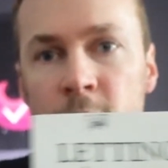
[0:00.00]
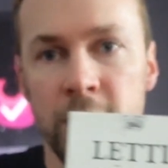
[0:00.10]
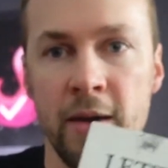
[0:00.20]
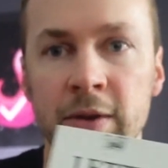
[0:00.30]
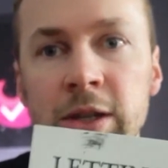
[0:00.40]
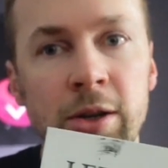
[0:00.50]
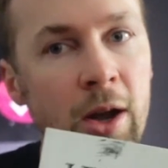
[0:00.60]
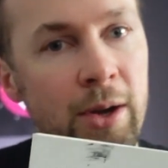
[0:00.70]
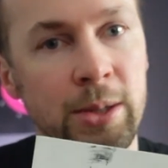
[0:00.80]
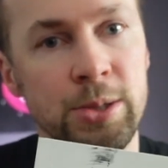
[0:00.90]
Whatever you're
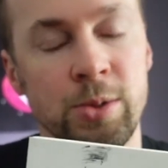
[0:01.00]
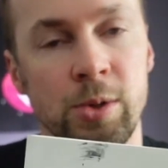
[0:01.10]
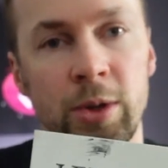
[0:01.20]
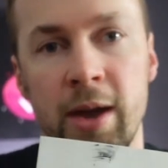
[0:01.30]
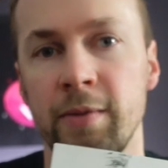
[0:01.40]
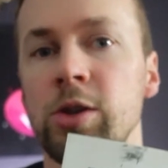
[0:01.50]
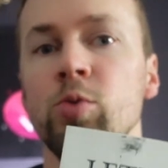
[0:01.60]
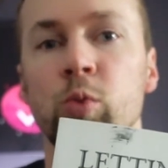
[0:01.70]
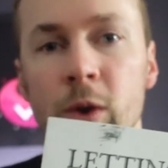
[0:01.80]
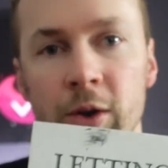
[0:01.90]
going through, whatever
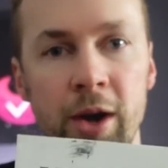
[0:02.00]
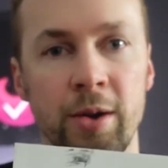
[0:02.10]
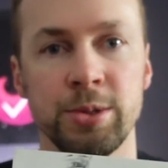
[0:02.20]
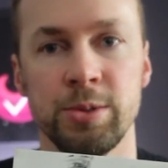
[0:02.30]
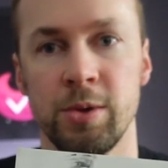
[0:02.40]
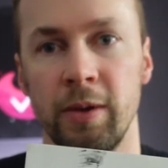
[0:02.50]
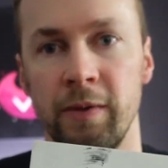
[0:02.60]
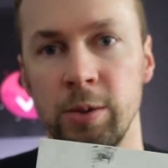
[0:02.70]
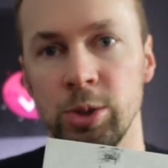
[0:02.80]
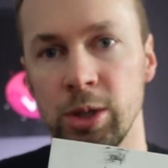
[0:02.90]
you will go through in the
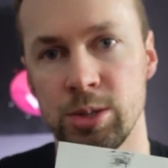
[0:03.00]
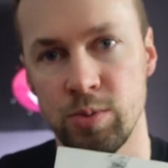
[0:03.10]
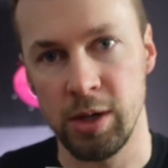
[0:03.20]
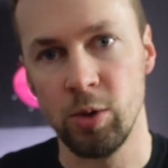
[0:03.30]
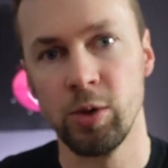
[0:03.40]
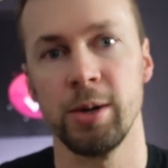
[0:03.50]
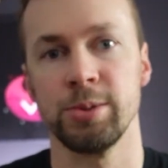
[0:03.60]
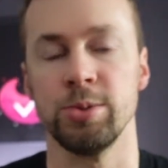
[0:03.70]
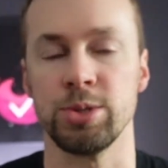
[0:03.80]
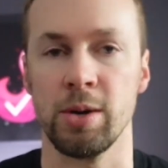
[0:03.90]
future, because we all go
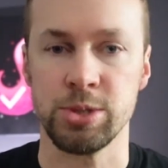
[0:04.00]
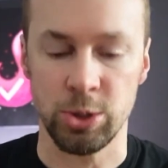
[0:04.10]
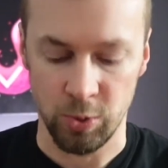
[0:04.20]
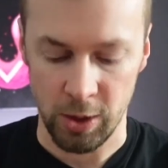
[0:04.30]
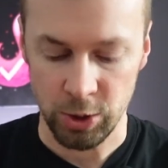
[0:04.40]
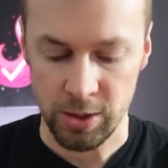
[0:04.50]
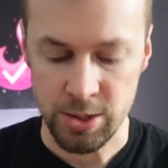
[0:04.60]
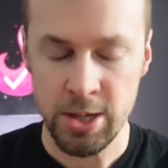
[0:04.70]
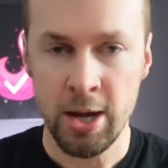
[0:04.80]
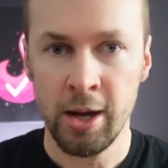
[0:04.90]
through tough
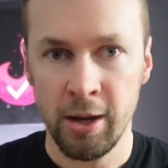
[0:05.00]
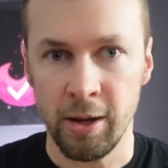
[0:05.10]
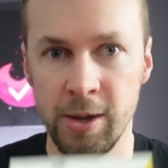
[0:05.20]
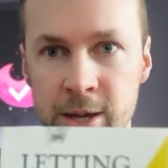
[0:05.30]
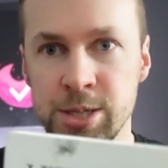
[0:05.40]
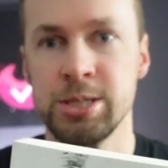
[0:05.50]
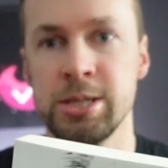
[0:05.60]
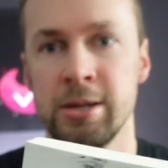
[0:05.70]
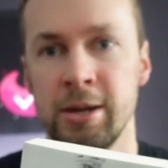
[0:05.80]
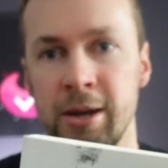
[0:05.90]
situations,
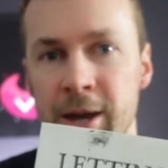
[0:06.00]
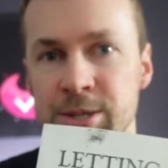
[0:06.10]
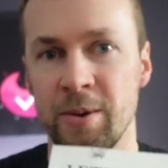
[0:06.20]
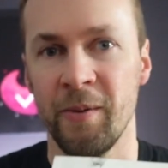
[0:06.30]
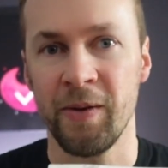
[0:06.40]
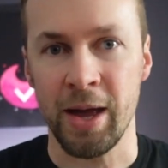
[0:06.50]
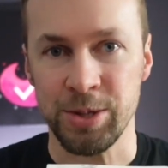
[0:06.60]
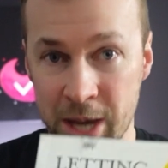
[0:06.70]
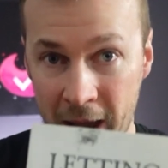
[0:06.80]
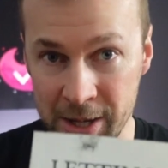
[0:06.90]
this is a
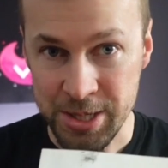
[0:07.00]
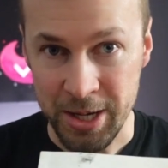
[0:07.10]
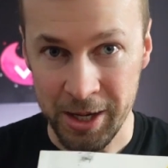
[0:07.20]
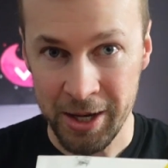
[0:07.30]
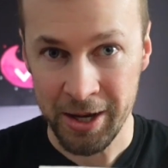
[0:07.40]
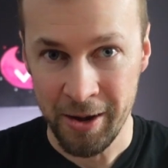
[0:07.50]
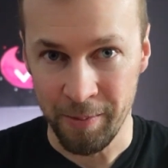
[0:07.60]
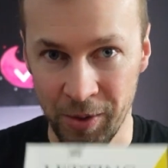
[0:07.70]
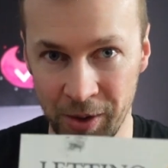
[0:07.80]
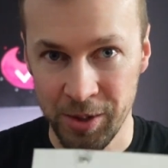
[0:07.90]
fantastic
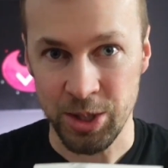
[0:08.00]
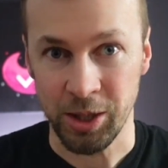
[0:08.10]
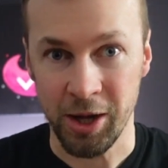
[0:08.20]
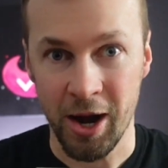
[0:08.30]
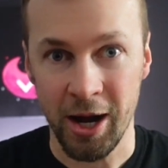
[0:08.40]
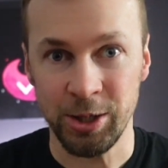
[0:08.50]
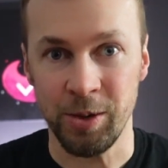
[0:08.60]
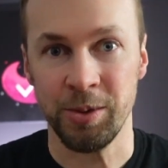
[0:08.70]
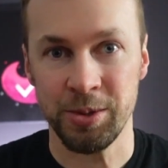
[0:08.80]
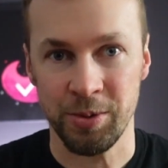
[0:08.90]
book to guide
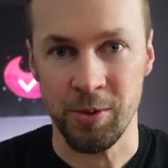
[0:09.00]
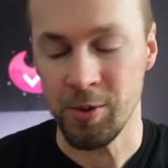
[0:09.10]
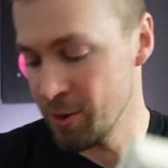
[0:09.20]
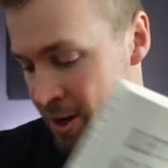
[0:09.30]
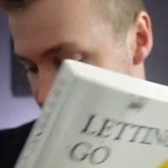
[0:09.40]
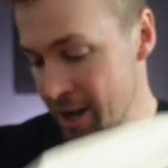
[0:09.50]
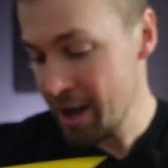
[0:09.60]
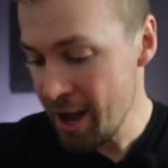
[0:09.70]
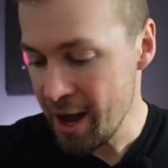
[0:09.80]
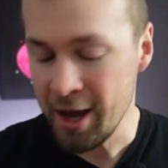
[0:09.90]
you through
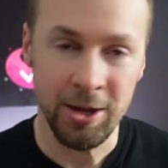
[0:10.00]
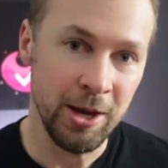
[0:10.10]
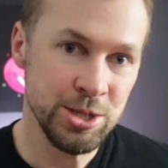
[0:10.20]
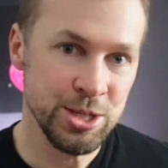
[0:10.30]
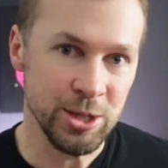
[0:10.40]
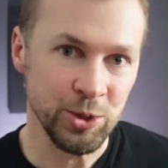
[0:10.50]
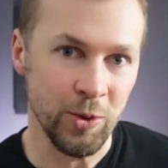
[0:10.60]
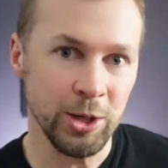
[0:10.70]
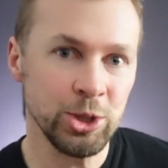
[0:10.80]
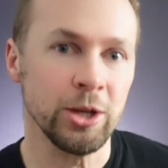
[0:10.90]
any
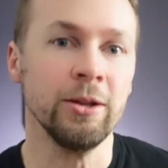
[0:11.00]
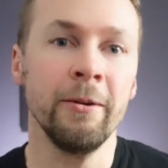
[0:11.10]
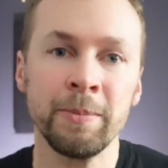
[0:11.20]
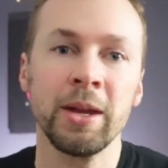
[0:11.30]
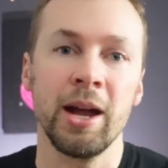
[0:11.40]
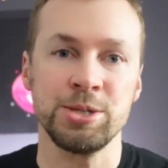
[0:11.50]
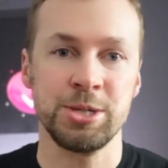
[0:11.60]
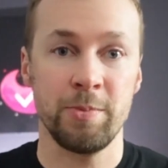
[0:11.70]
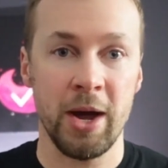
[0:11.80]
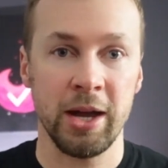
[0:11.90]
situation and
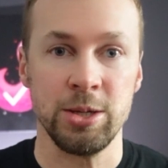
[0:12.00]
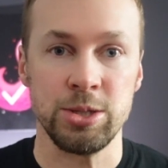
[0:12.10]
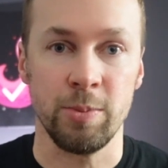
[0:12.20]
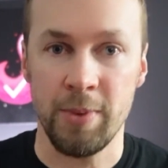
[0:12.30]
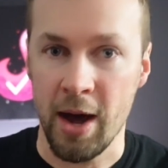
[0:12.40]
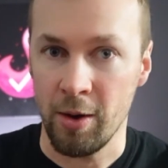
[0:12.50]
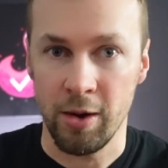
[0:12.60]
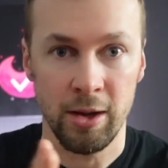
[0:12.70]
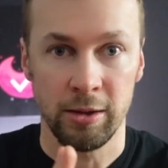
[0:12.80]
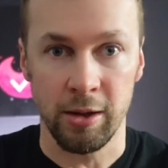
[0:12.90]
step back into your
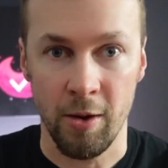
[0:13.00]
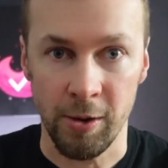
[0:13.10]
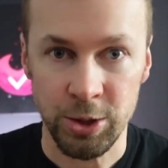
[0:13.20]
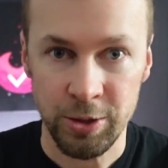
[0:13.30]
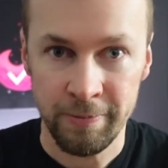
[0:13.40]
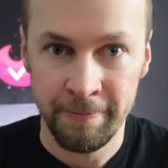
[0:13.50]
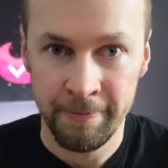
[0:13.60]
power and courage.